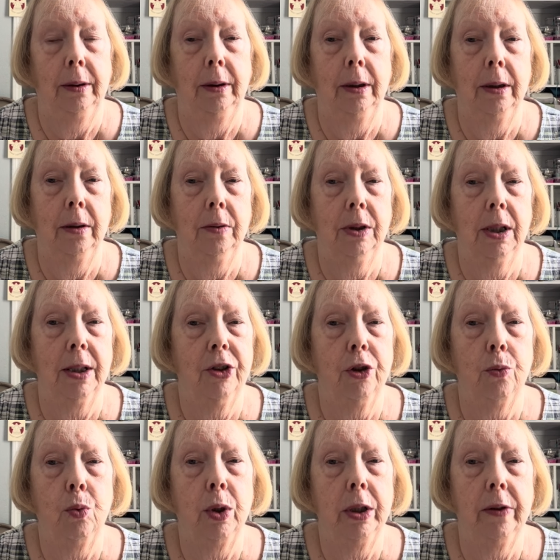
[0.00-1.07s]
You know, such a
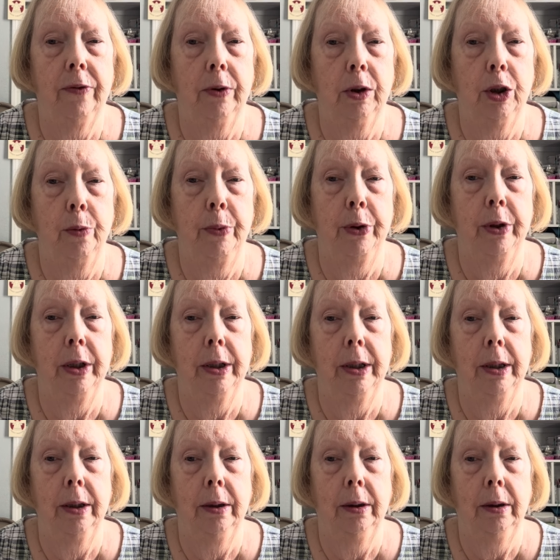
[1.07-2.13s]
wonderful
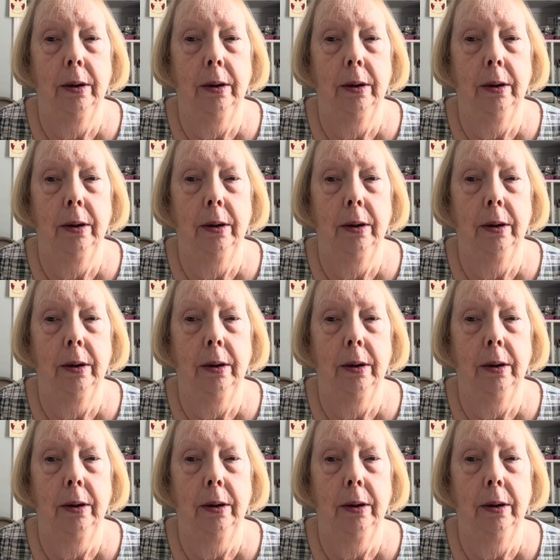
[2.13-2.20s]
community.